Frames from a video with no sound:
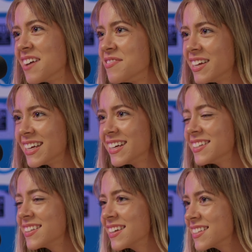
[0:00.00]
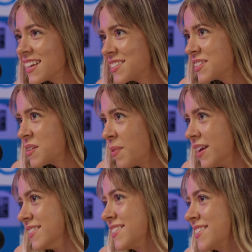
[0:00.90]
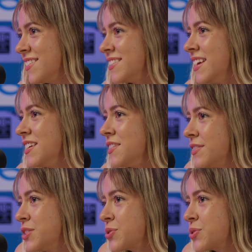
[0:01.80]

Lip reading: I mean, because that just depends on the individual.